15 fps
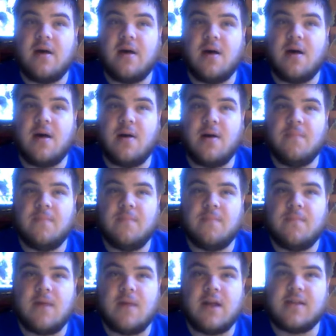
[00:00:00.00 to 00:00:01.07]
I
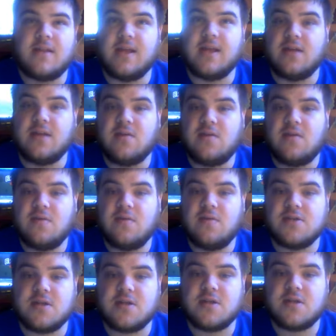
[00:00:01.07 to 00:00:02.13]
have to get used to it
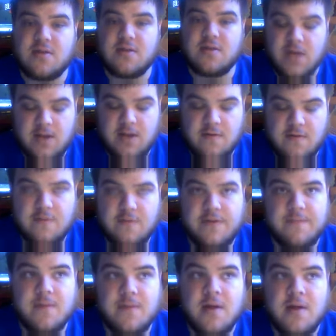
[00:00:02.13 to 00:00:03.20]
just because of the weight of it.